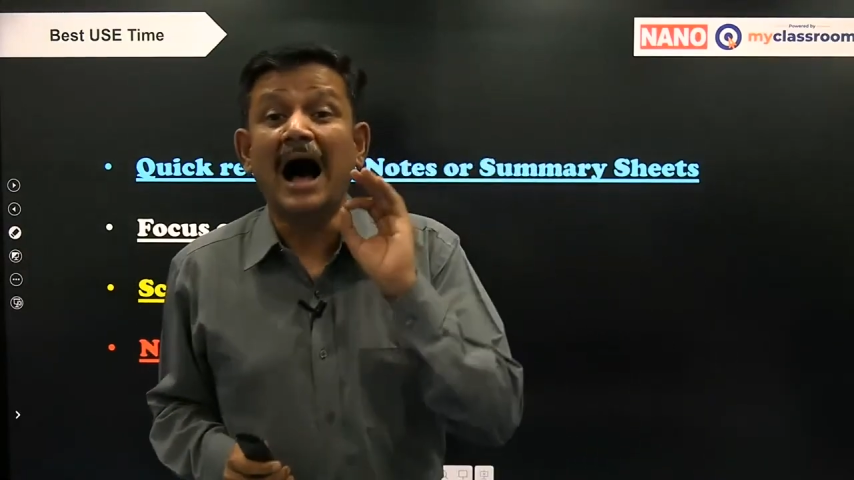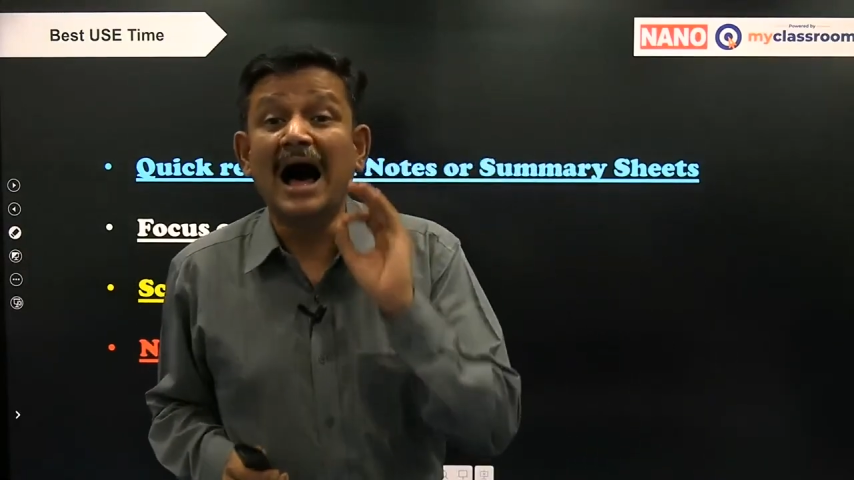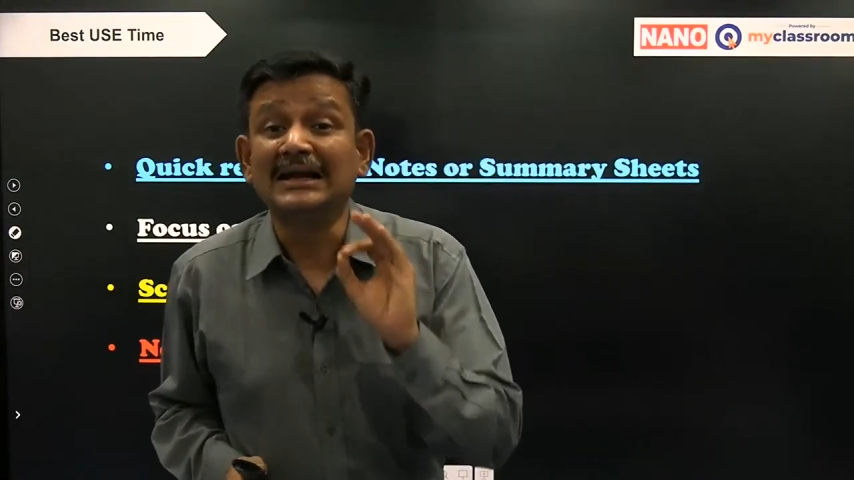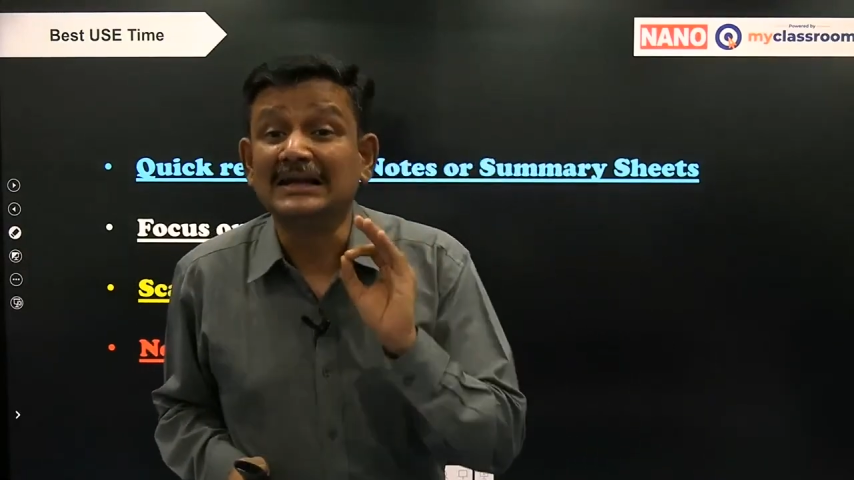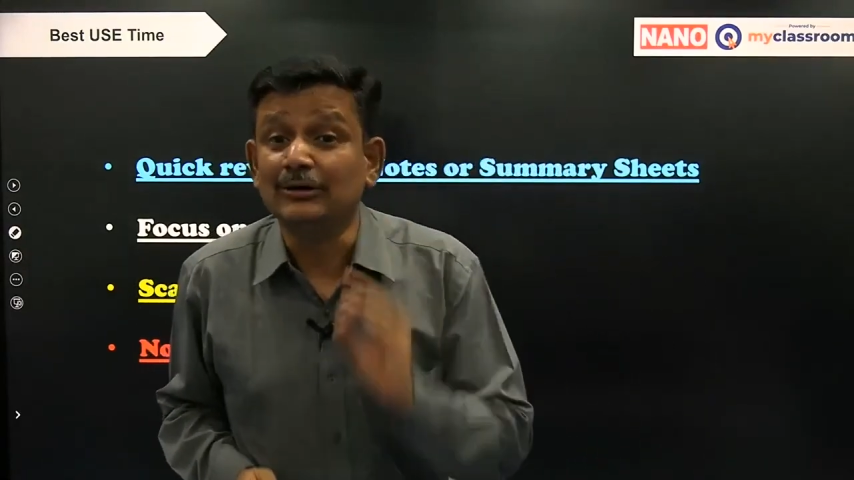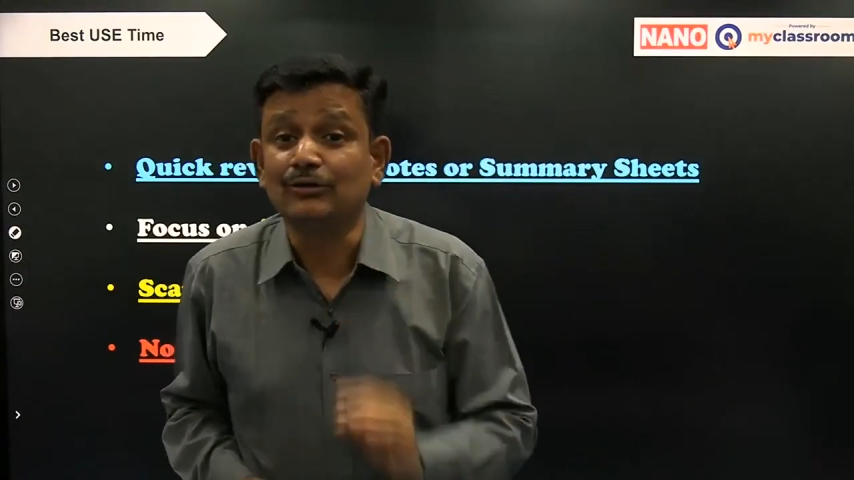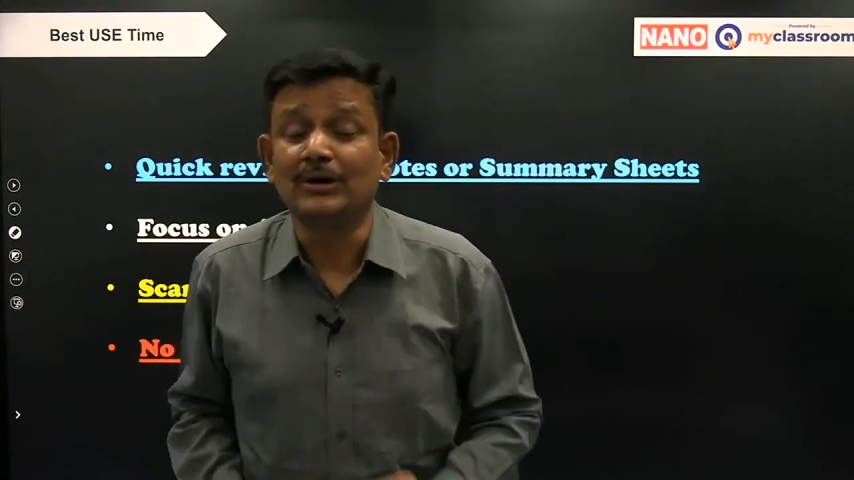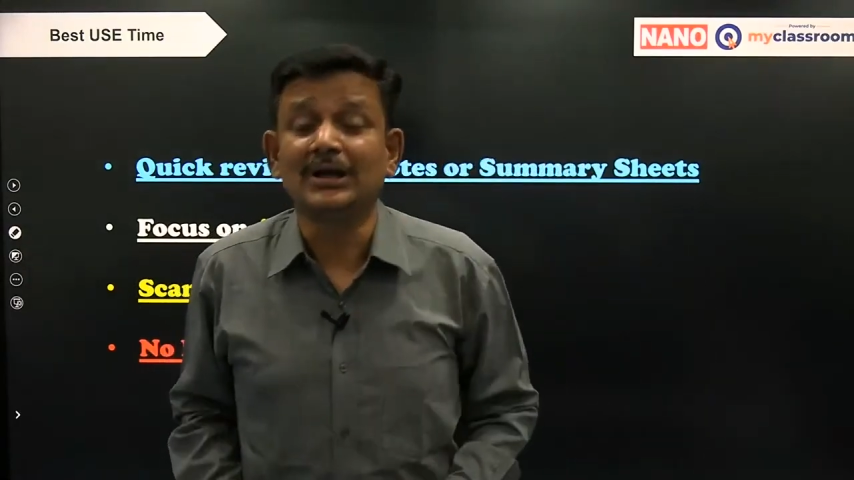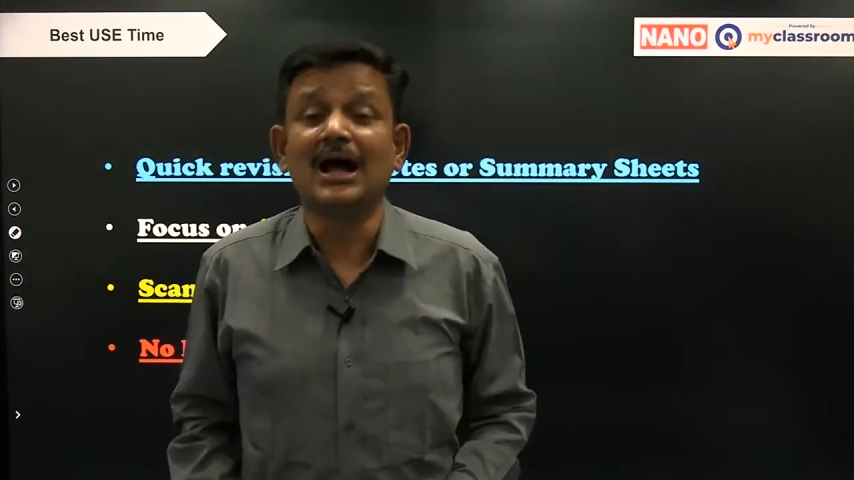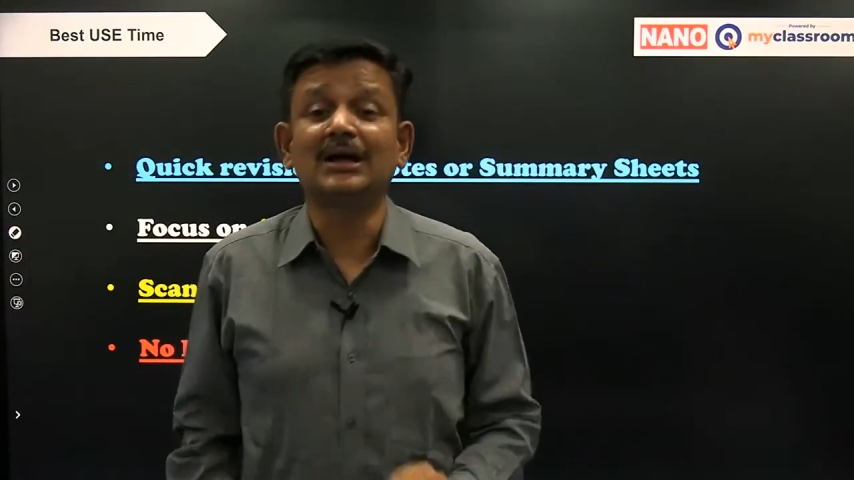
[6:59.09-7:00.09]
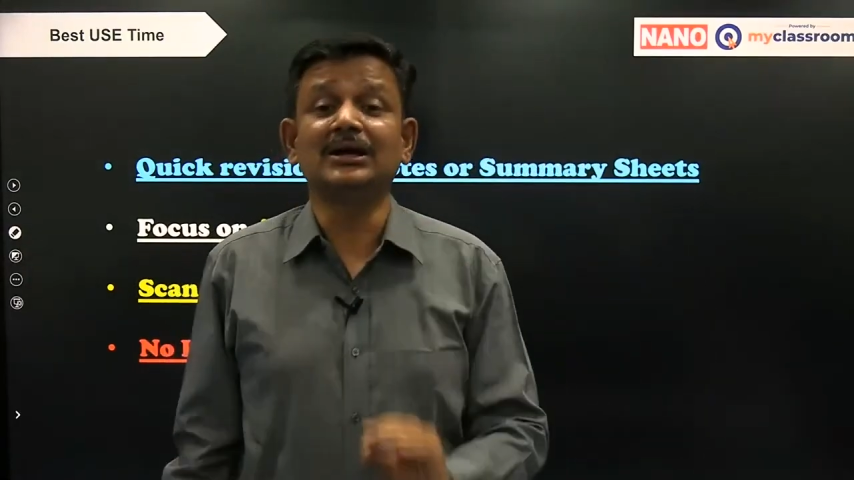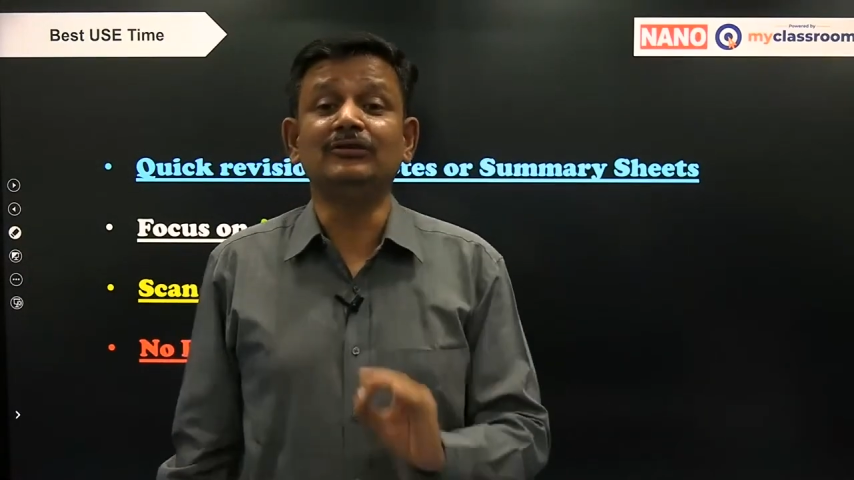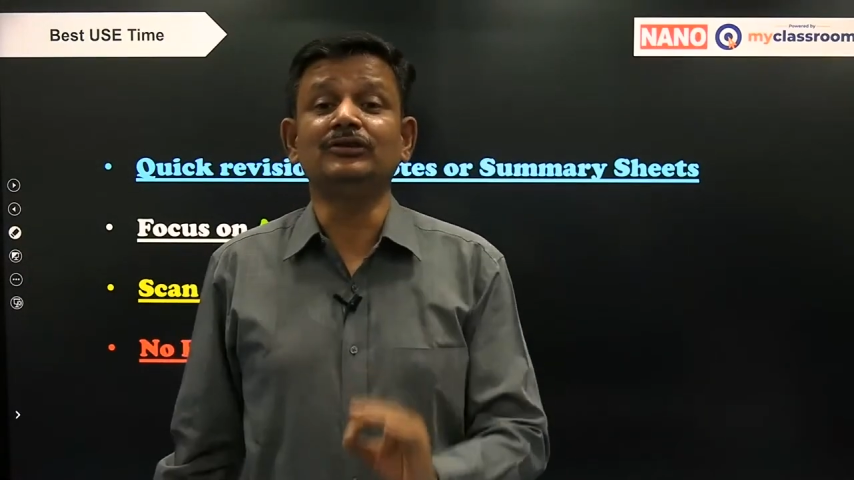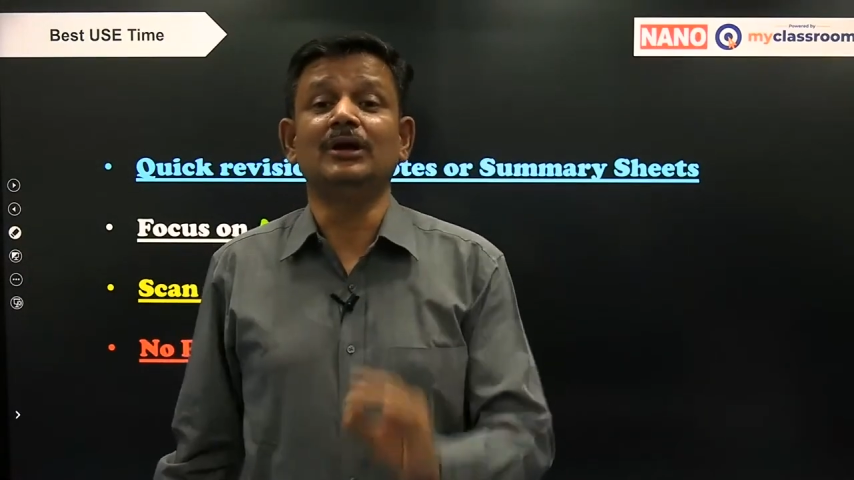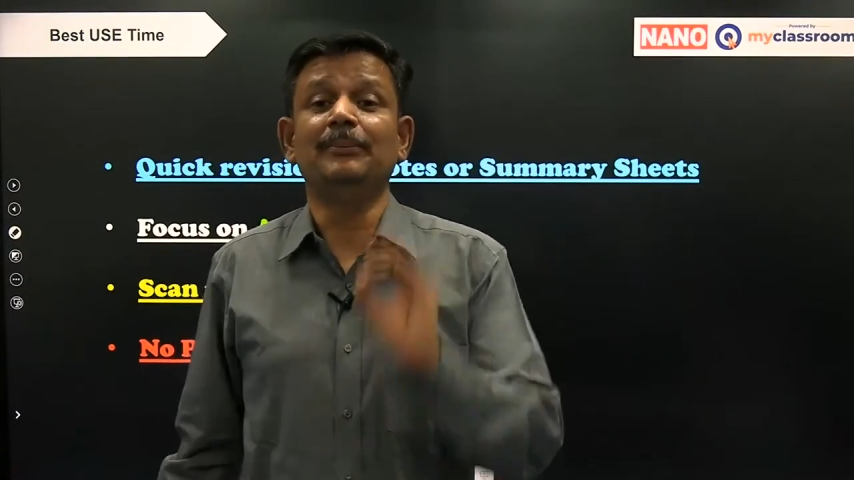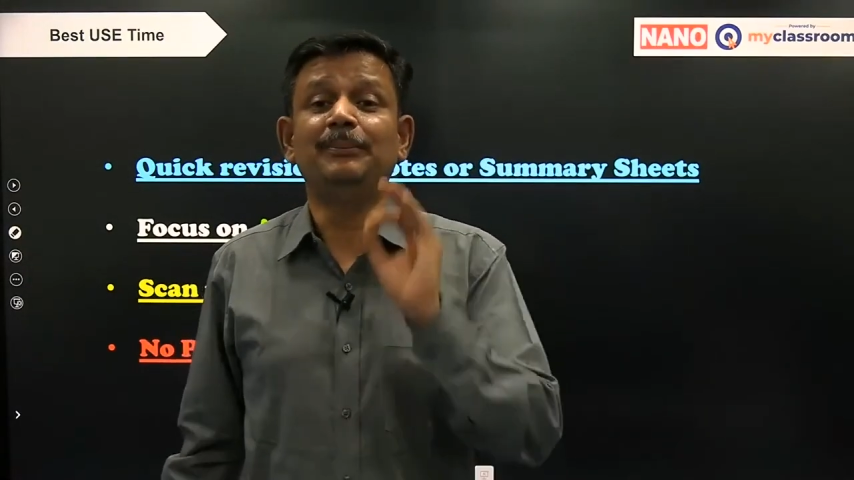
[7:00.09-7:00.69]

RKs. What are RKs?